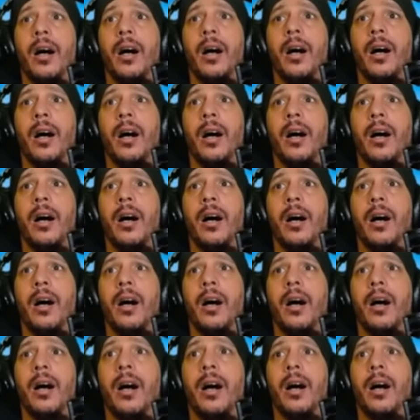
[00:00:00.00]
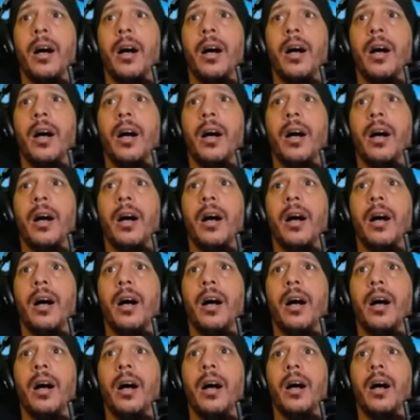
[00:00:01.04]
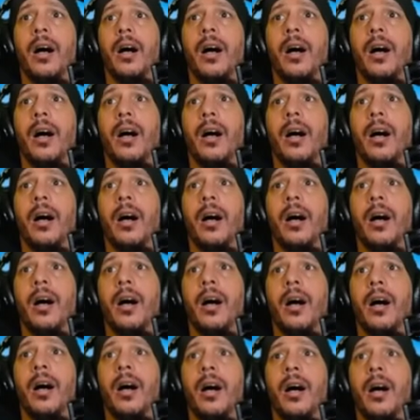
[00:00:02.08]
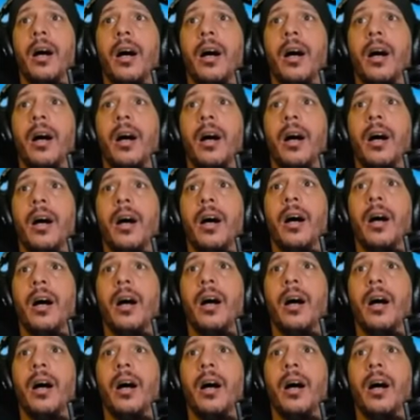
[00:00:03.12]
This person isn't speaking.